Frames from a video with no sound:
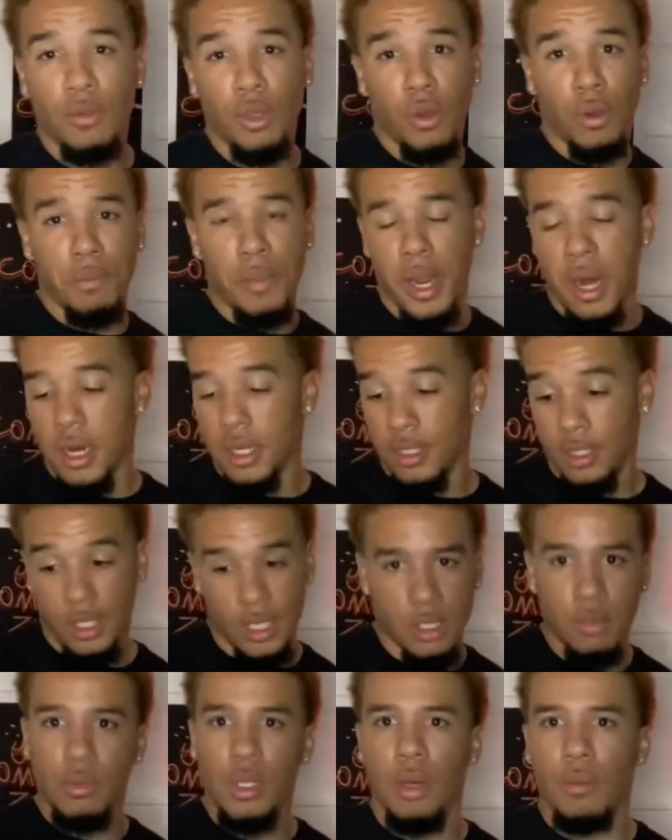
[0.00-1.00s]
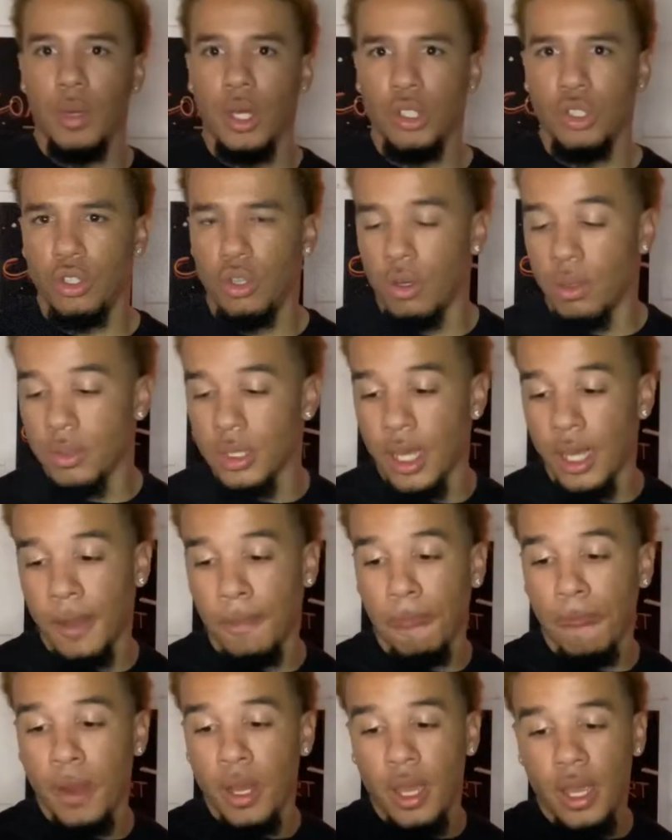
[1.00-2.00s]
you're embarrassed, get some dumbbells, you know what I'm
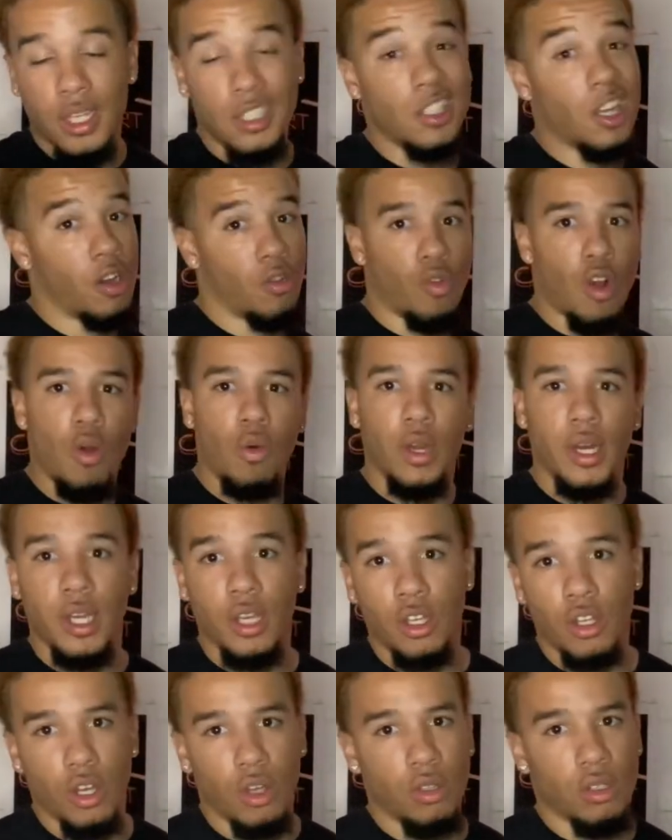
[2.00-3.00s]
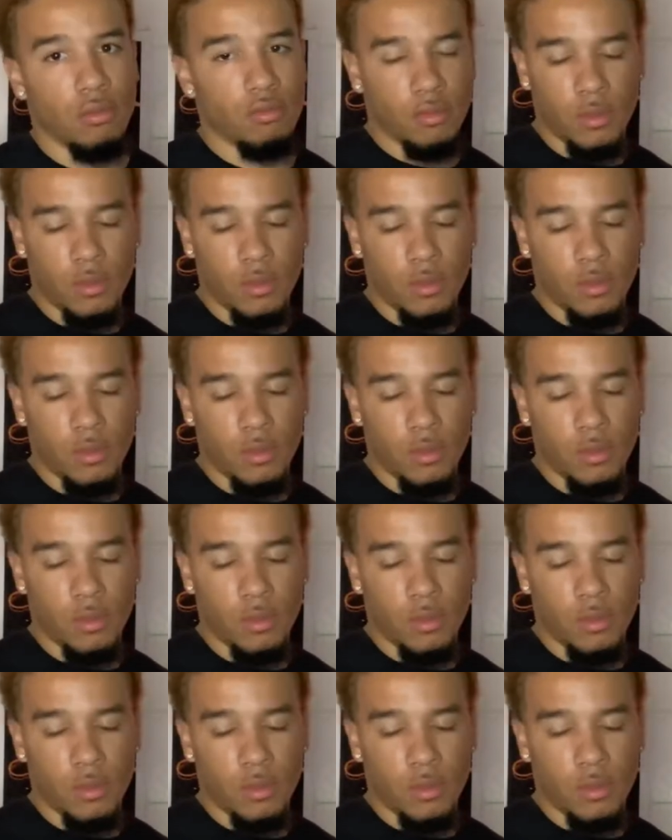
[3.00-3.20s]
saying? There's nothing wrong with it, you know.